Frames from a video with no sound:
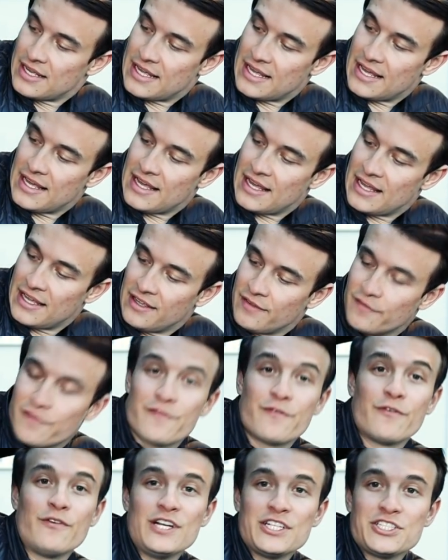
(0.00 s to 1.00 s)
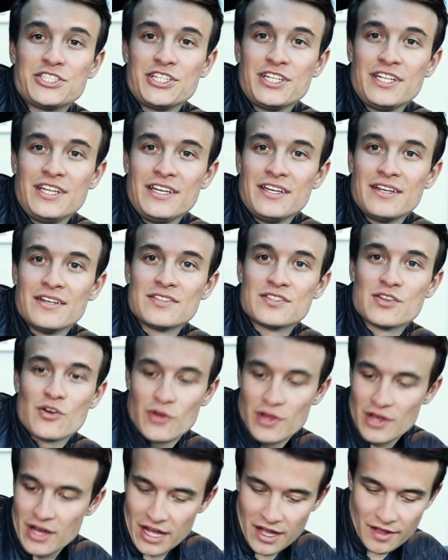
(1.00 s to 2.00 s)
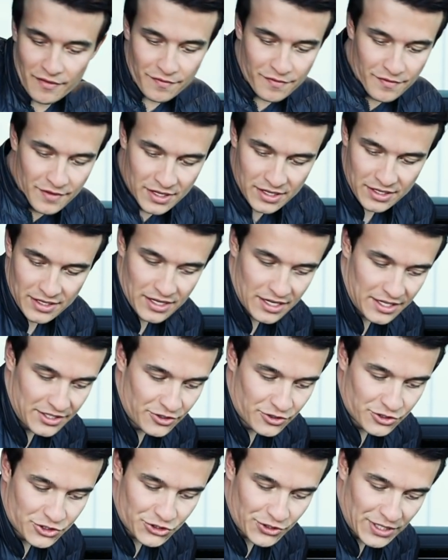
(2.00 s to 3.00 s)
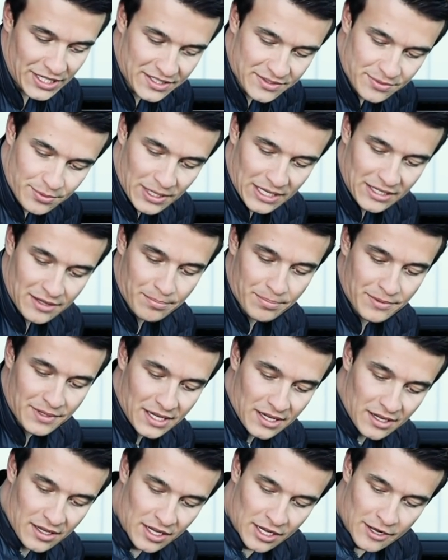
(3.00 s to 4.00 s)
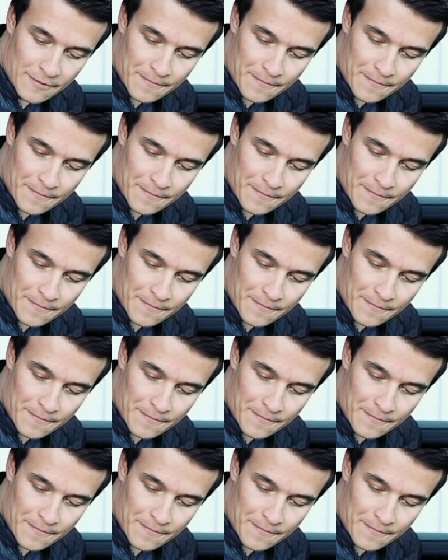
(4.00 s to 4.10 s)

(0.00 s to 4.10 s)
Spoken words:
a fridge in here, so you have your drinks right up there.